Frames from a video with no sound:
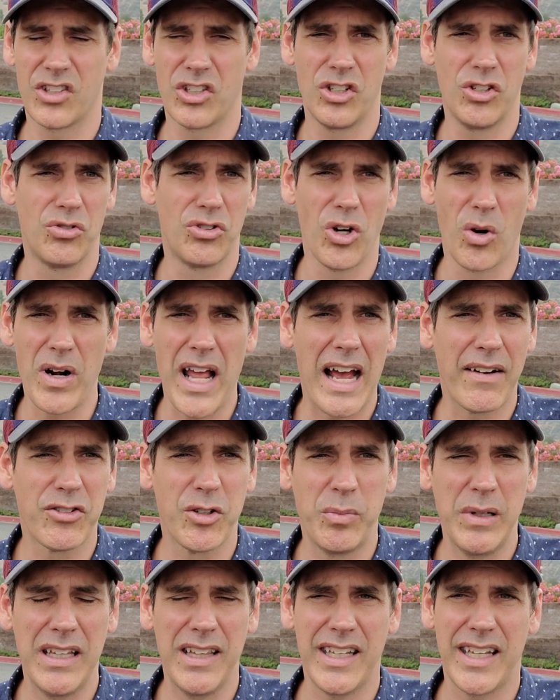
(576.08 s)
don't have
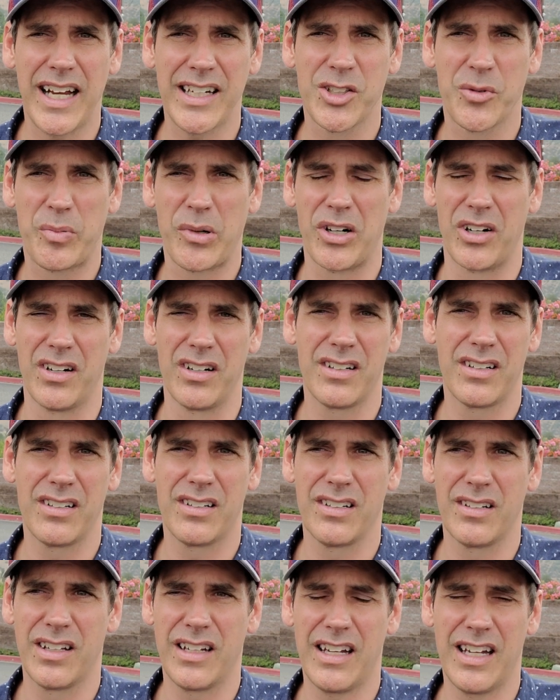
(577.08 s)
to be the expert.
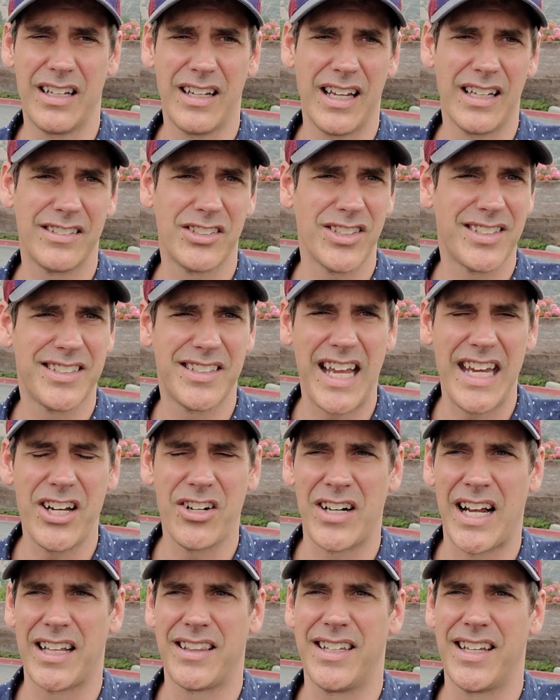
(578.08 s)
And just say
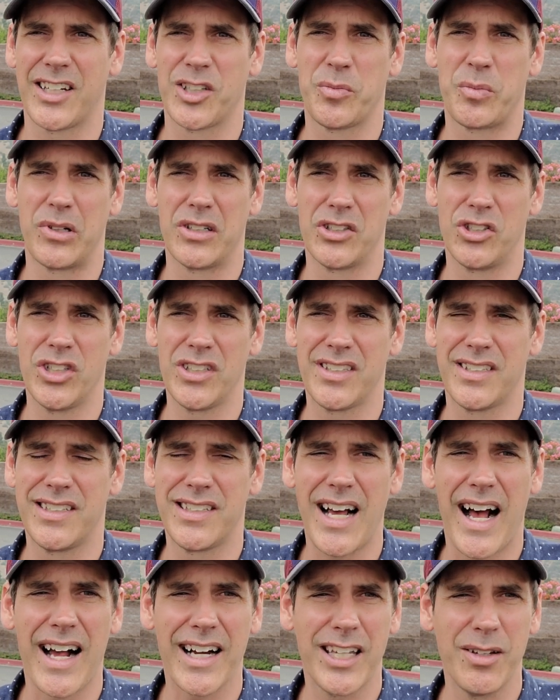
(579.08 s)
you're not the expert. Just
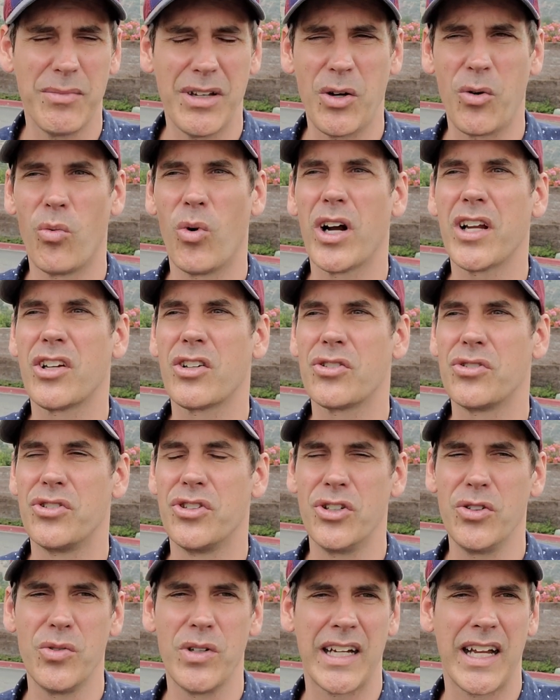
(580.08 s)
document what
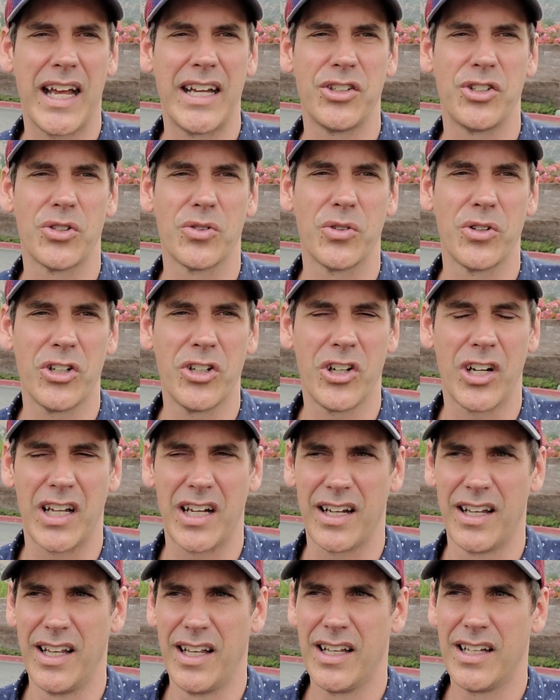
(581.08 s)
you're doing as you're
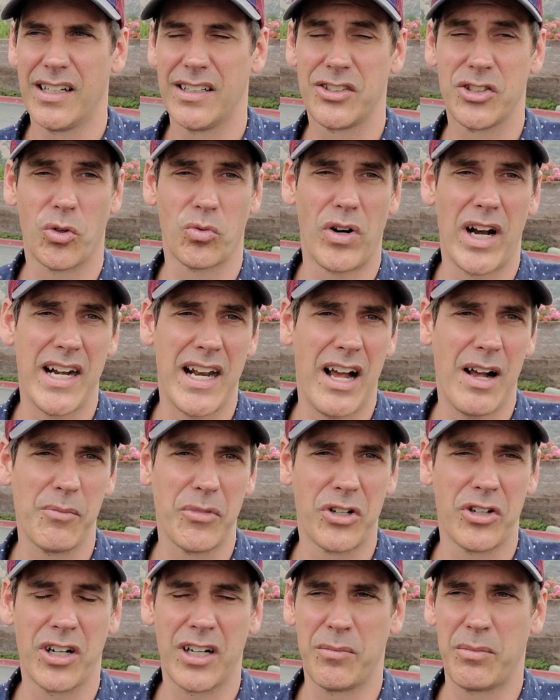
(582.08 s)
learning. So right now
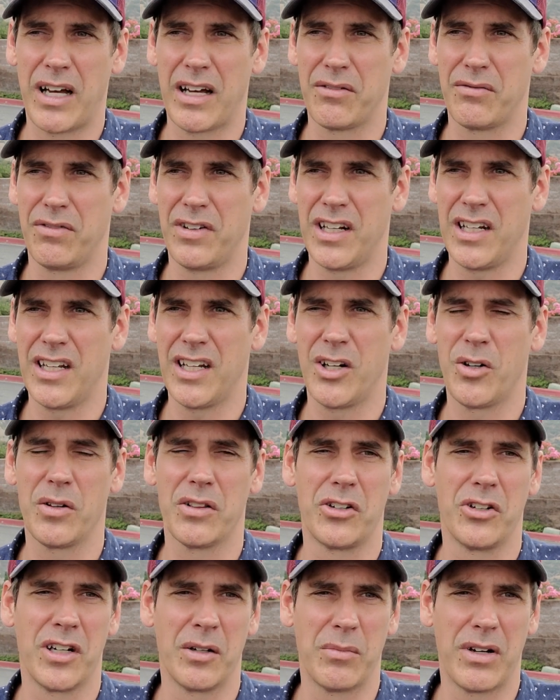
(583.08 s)
I'm learning about video
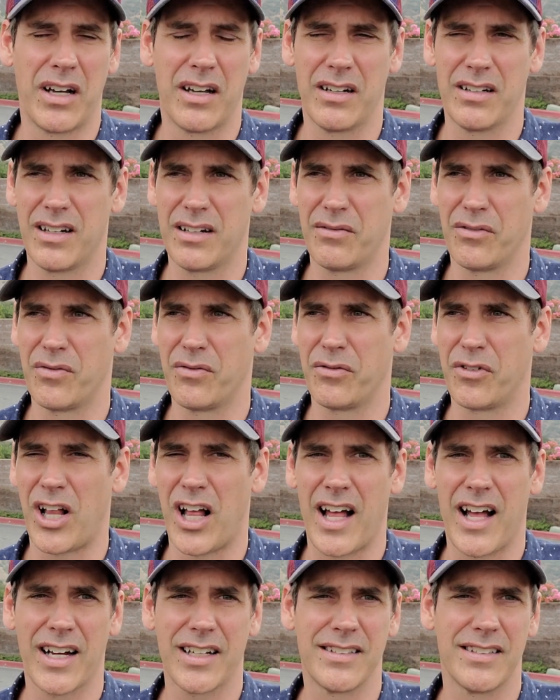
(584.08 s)
and learning about
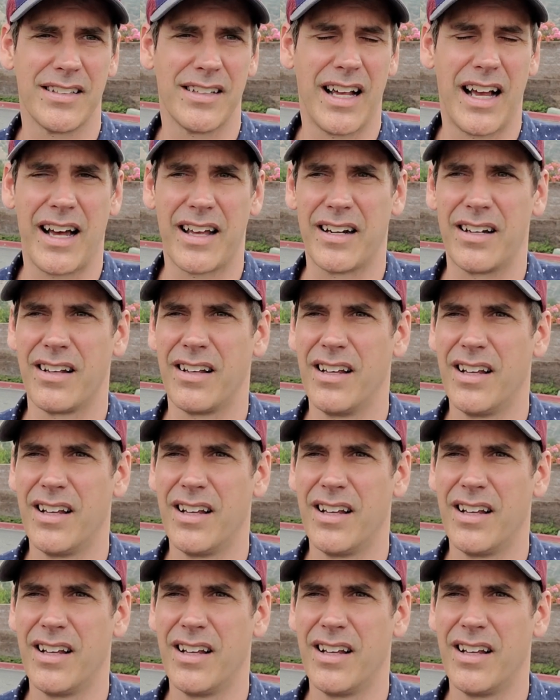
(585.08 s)
vlogs and how to,